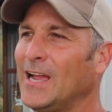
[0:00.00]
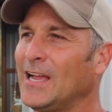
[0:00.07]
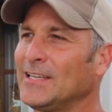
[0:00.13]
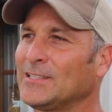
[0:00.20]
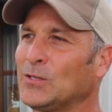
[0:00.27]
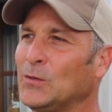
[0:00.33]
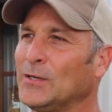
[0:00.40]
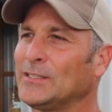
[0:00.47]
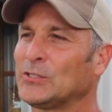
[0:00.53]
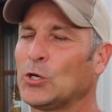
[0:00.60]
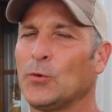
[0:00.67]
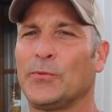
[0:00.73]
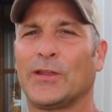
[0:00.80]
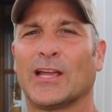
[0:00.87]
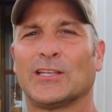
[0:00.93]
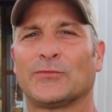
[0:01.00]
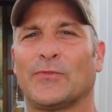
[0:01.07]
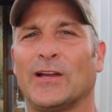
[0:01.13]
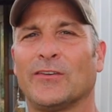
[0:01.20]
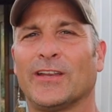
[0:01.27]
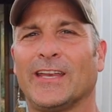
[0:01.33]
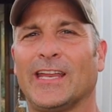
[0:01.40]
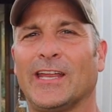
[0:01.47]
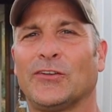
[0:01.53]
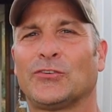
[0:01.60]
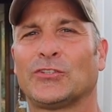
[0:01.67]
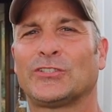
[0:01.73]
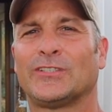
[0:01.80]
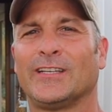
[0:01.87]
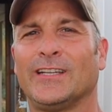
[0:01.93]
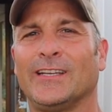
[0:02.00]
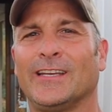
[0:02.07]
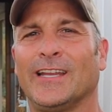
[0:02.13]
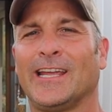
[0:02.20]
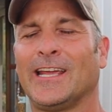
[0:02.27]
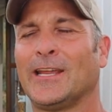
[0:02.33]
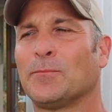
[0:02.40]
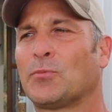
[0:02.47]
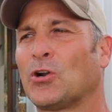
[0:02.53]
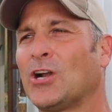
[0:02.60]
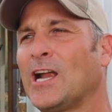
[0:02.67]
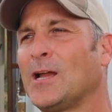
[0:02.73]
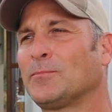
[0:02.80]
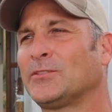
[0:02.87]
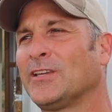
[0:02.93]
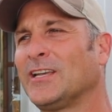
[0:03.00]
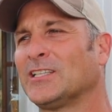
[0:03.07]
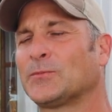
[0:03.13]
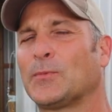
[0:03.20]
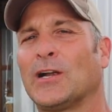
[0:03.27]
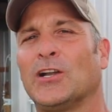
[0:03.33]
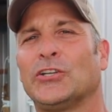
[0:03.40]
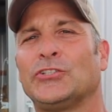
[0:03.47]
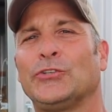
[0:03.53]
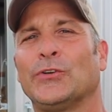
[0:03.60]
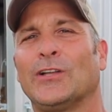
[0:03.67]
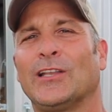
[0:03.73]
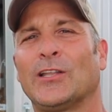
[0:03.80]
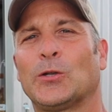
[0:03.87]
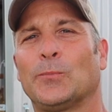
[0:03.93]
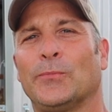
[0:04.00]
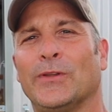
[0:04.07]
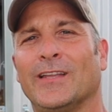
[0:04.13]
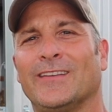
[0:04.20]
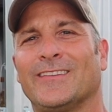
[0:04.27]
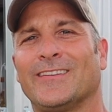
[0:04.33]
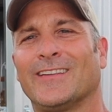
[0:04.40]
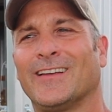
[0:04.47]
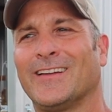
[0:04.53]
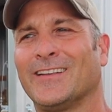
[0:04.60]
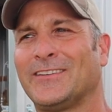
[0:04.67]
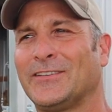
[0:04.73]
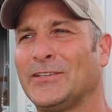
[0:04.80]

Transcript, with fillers: As always, I hope you guys found it interesting and perhaps it inspires you a little bit uh,